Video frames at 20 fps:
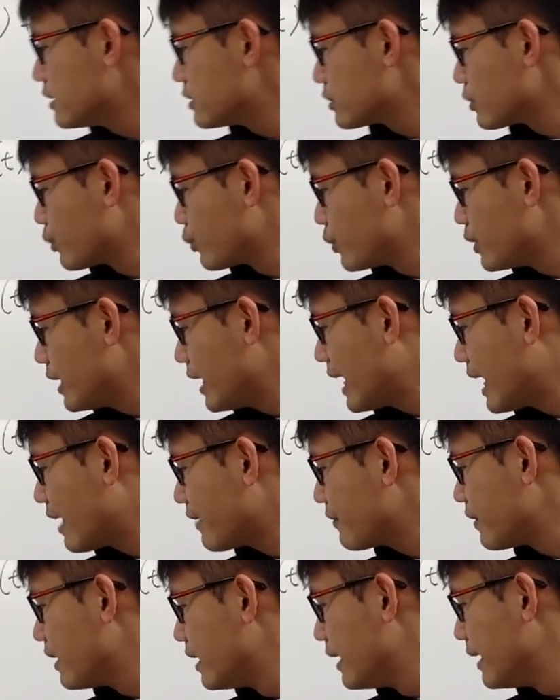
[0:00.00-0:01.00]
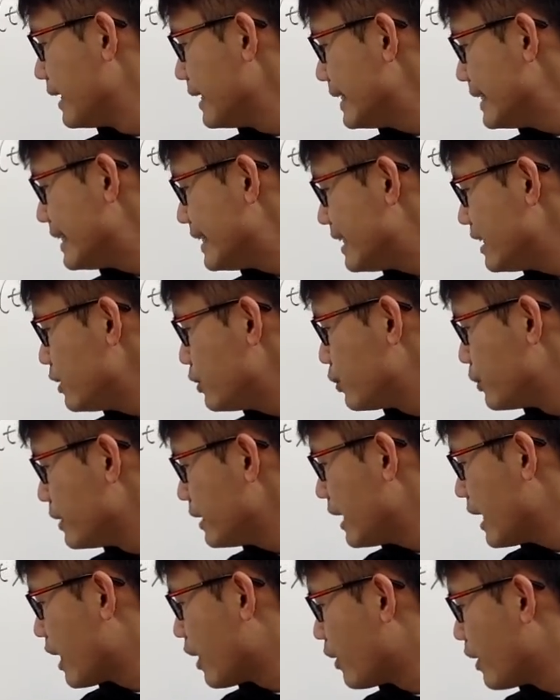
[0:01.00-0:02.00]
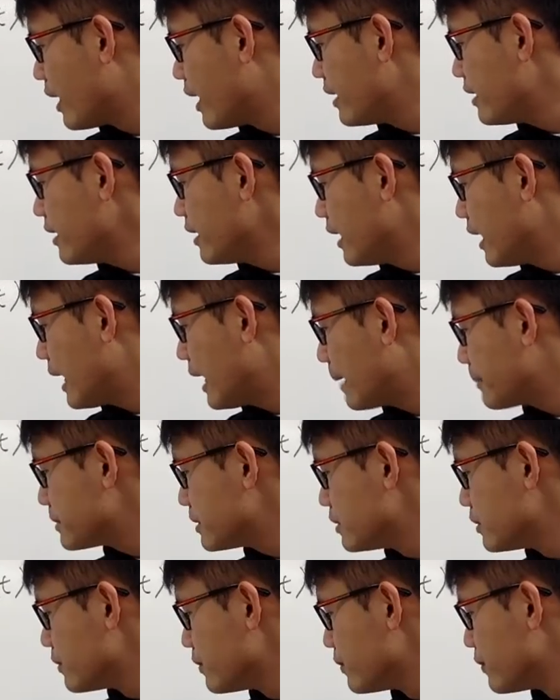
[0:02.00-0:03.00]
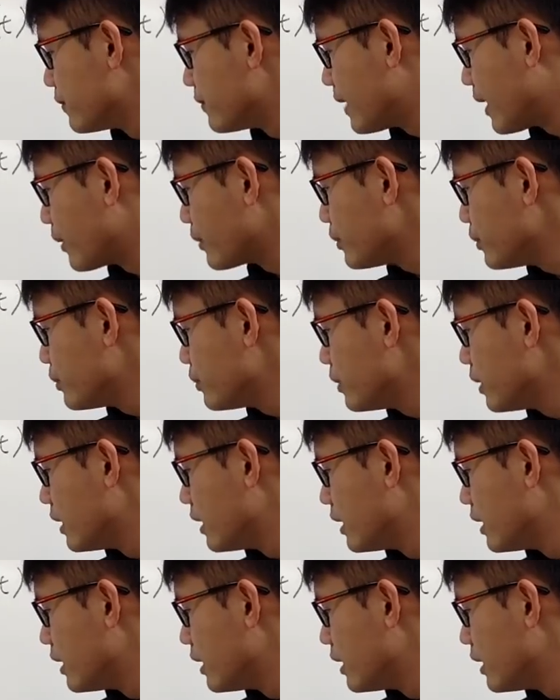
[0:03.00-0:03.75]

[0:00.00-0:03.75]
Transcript: So we have e to the ln absolute value